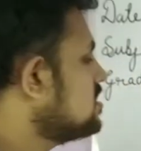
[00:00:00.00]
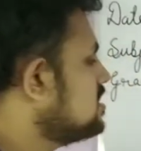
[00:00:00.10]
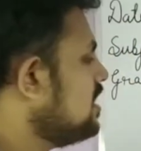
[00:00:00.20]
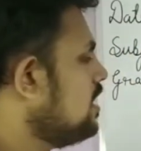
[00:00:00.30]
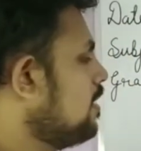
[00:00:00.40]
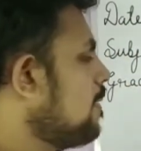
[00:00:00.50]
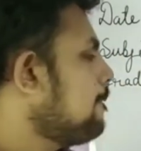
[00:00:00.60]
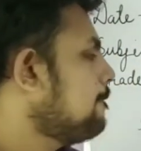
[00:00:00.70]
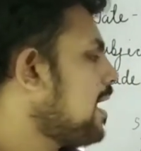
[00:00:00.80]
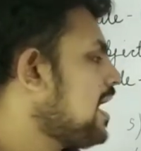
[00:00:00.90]
See,
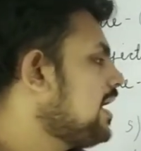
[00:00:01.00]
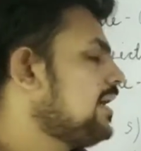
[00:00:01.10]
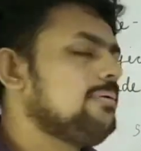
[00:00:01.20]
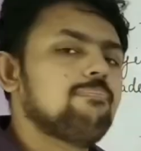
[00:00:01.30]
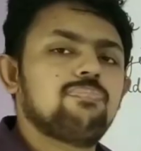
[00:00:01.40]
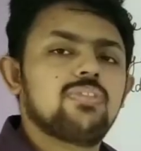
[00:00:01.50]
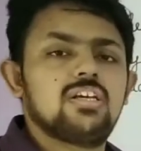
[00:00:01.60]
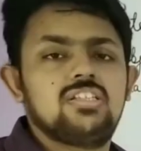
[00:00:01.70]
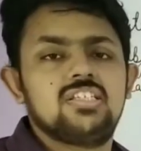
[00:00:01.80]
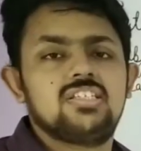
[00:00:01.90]
my,
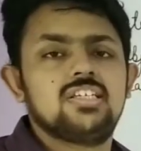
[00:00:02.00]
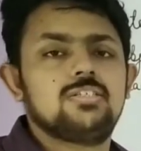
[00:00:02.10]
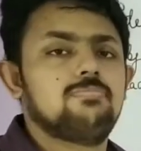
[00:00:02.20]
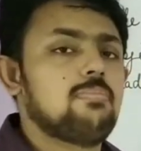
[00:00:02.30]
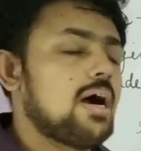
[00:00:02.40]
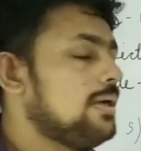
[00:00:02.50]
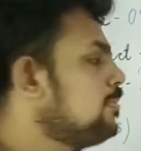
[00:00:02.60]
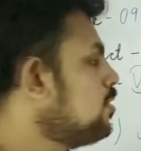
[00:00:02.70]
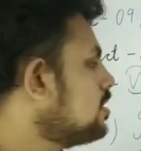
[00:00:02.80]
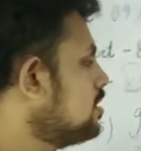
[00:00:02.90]
this is my
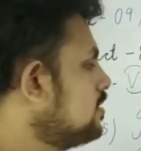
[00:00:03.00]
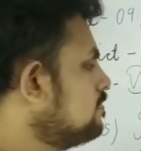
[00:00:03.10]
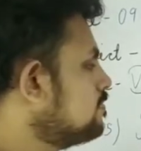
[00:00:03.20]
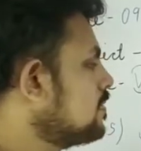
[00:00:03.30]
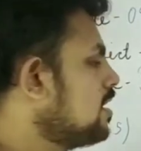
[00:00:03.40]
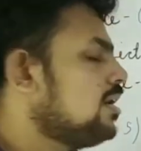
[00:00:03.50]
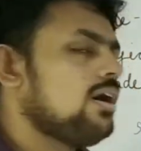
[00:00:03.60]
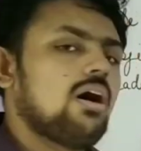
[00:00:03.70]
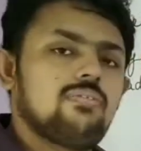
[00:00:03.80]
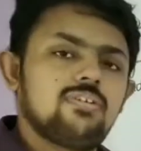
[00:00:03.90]
book.
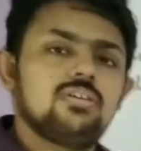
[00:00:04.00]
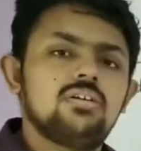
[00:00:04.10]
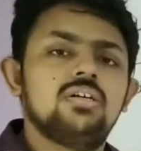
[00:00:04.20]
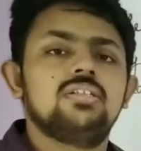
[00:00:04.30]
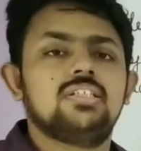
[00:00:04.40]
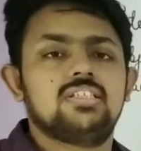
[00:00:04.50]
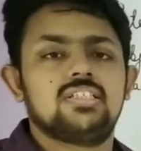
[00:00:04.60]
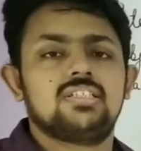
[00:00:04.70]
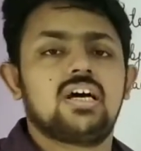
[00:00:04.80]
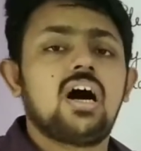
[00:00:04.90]
Our, this
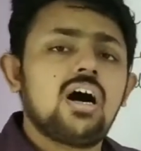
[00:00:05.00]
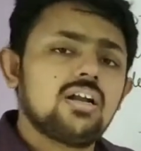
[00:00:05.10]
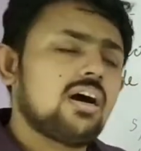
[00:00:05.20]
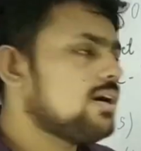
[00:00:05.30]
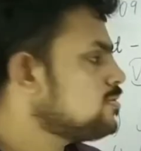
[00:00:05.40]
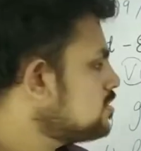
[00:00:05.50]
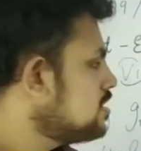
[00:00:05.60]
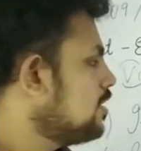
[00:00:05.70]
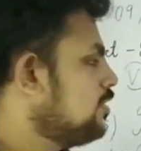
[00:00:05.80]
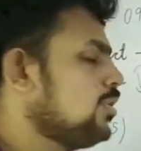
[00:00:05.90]
is our house.
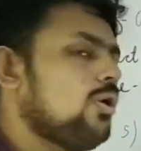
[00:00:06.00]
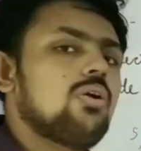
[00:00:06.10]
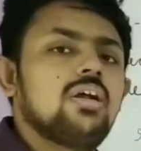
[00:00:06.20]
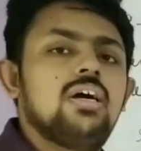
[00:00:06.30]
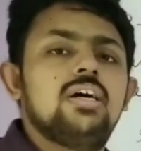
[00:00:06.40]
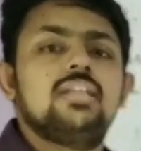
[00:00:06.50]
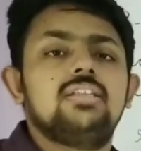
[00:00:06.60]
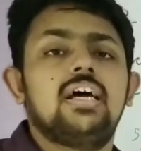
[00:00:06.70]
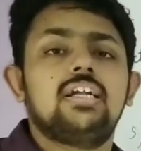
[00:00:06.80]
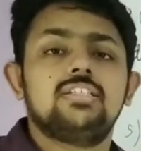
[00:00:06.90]
Your,
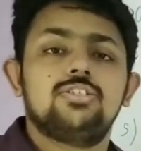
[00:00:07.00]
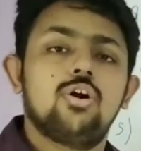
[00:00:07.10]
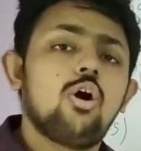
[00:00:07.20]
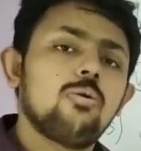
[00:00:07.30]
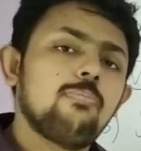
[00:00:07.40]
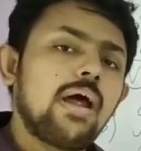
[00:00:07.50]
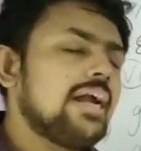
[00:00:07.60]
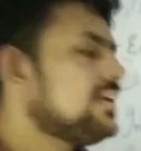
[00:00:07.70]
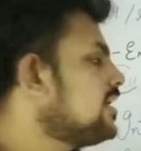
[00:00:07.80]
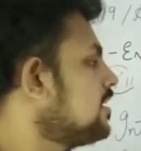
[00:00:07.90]
that is your
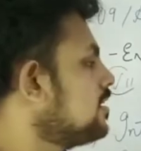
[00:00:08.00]
bed.